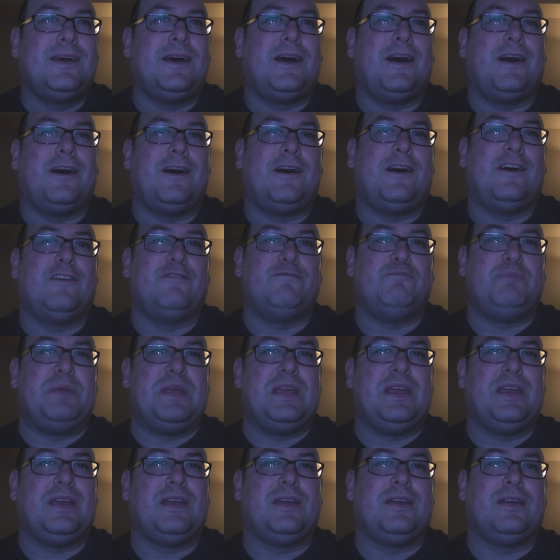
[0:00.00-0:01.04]
uh, of
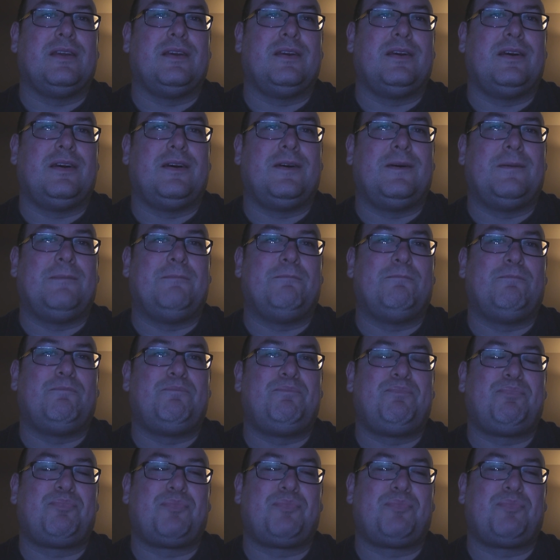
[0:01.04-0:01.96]
being um,